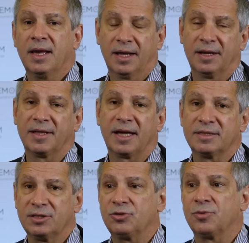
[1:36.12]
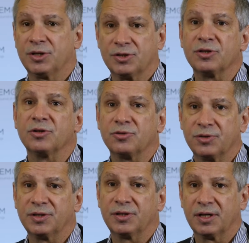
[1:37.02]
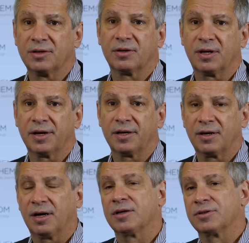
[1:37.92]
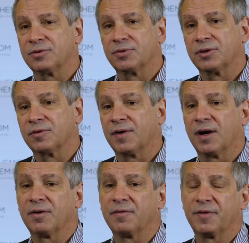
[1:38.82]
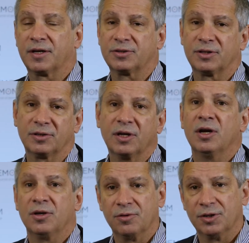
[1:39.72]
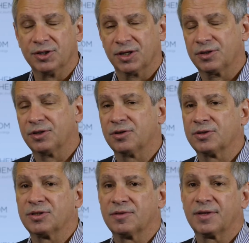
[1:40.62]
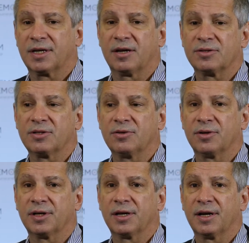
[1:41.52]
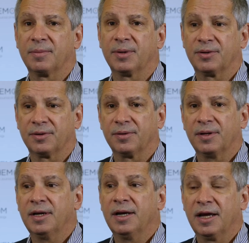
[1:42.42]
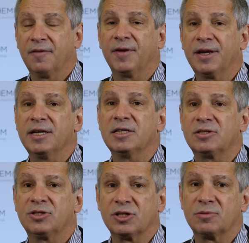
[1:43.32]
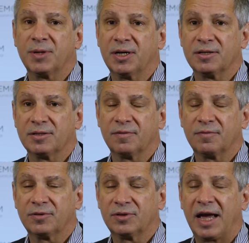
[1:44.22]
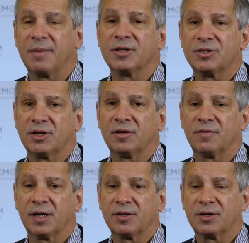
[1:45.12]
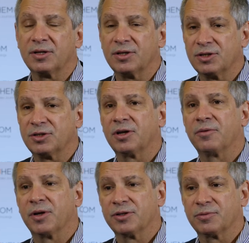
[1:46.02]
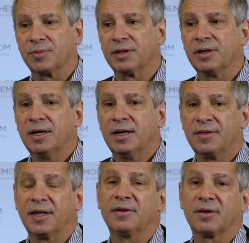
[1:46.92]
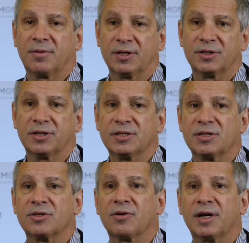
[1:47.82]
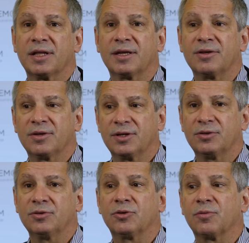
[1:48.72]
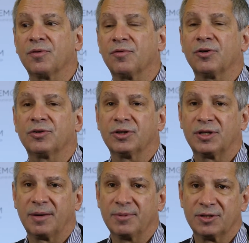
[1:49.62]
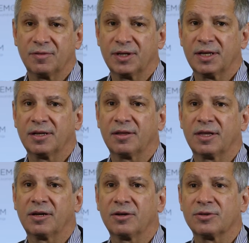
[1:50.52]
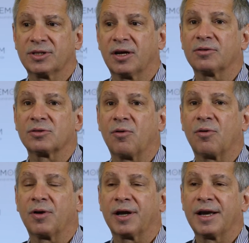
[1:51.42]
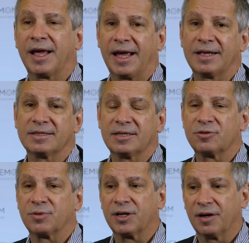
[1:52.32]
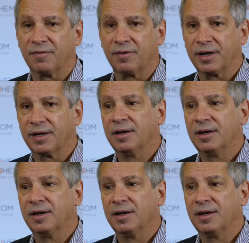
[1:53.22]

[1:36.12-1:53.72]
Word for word: And in that situation, you treat the underlying cause. You treat the viral infection, you adjust the doses of the calcineurin inhibitor. If it is just because of damage done by the conditioning regimen, then the question is there anything you can do to revert the damage of the endothelial cells or enhance its recovery?